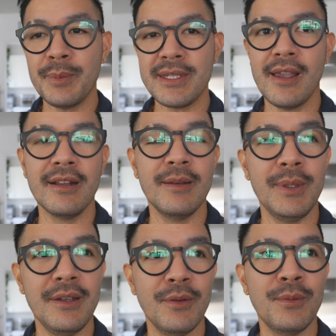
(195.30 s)
up a tent can
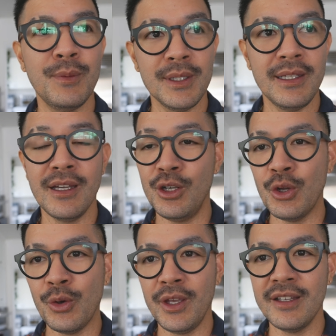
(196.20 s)
be really
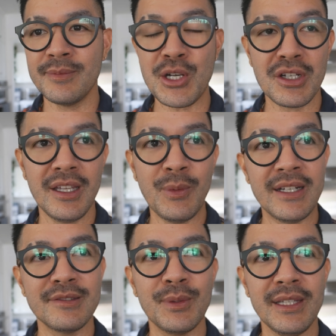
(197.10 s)
annoying, especially when
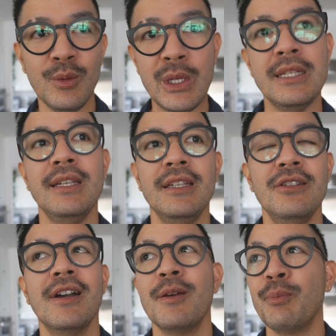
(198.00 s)
it's really windy.
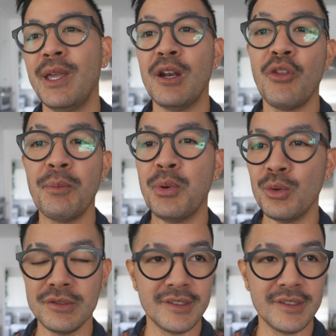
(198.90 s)
You gotta get all the poles